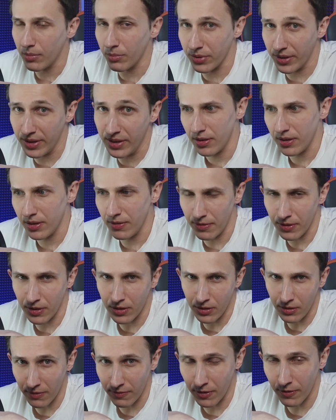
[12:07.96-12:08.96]
please, if you
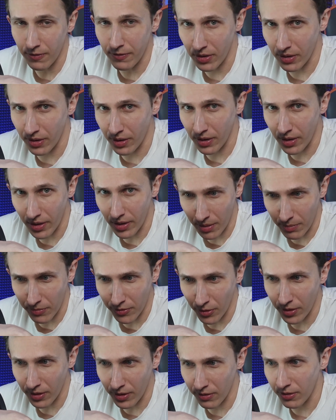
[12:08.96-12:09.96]
could, if you're feeling like I'm
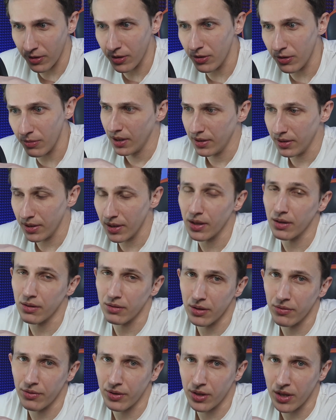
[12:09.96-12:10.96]
talking to you, yeah,
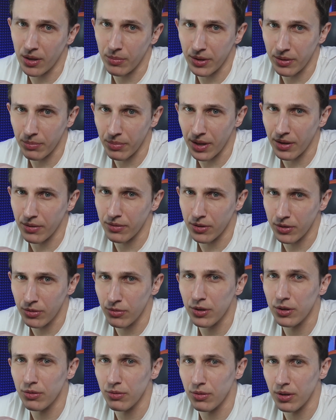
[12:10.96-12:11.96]
leave a comment about who
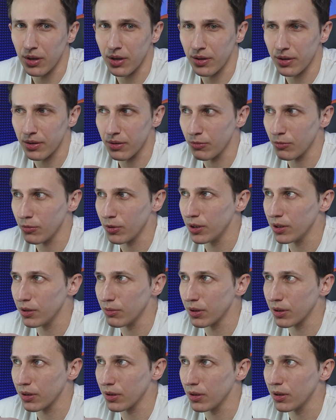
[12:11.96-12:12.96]
you are and where you
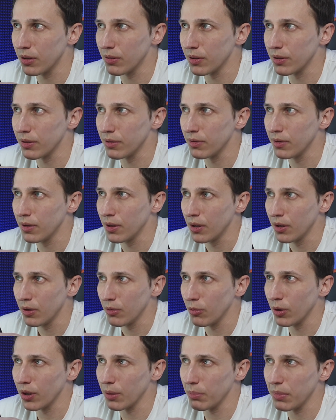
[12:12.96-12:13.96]
want to go and
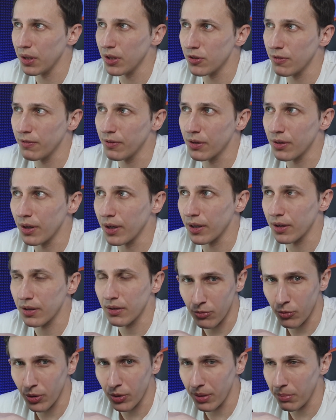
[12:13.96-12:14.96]
what it made you feel like,
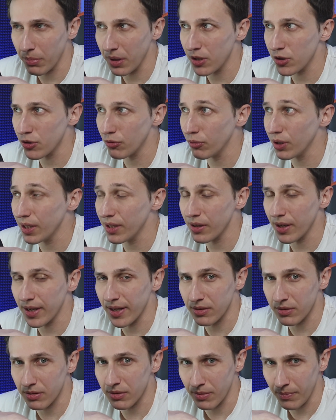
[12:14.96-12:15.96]
what it made you
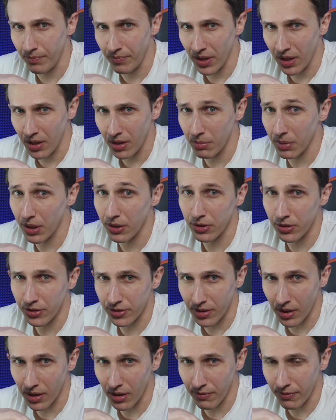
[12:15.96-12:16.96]
realize about
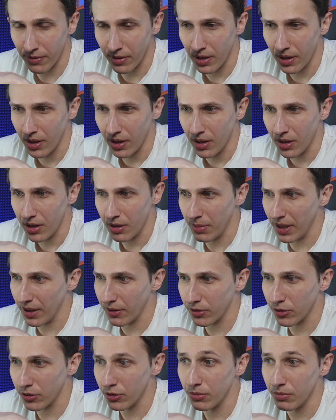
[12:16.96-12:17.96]
yourself, about
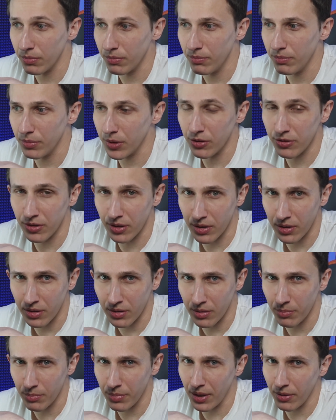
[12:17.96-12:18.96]
your music,
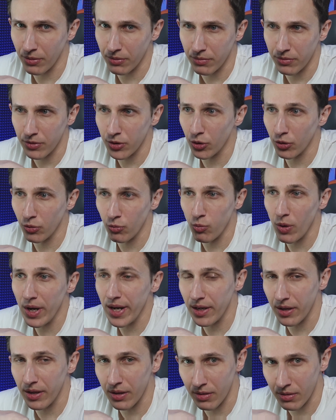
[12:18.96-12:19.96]
about your
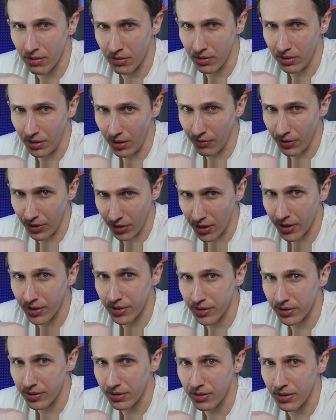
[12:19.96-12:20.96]
way of an
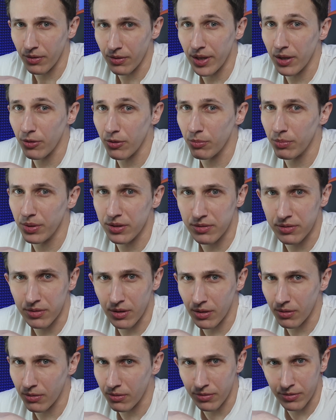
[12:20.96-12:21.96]
artist. That would be
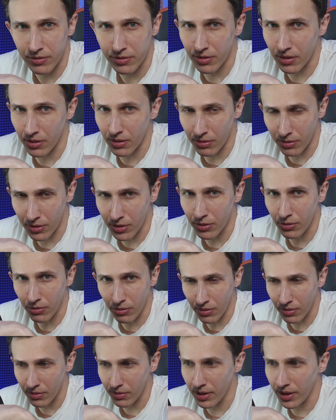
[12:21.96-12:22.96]
so, so cool.
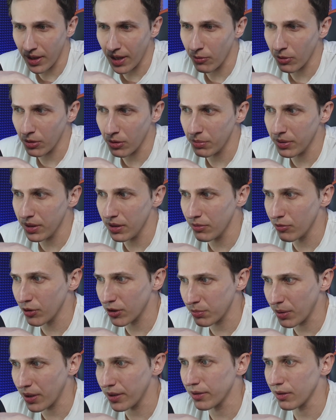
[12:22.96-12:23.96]
And I will be
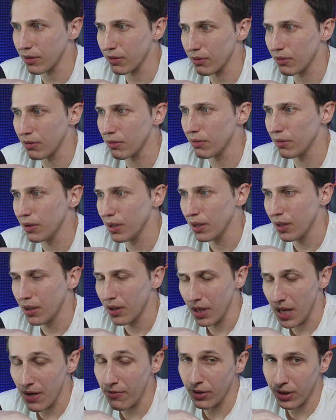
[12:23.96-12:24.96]
responding to
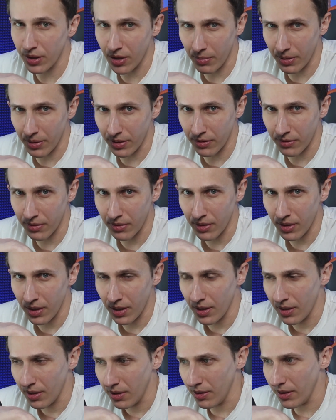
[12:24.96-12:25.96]
every comment
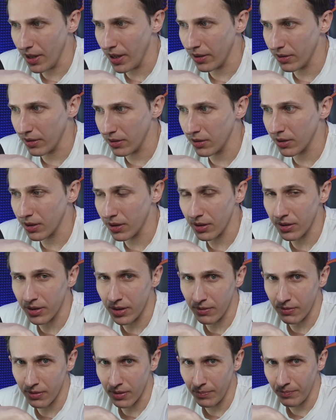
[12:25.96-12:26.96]
that you're gonna
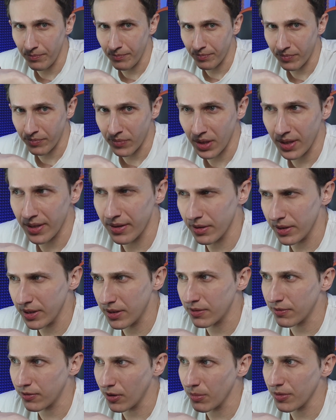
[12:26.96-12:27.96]
leave, at
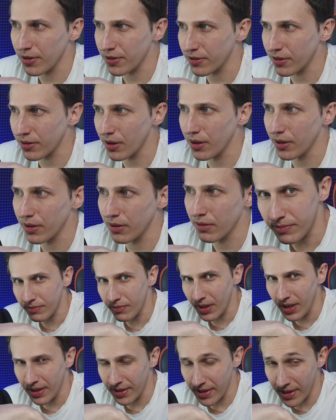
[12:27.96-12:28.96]
least from the start.
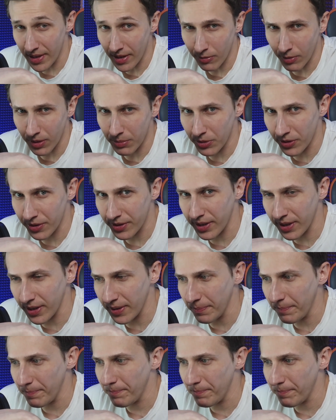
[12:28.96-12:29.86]
And yeah, one more thing,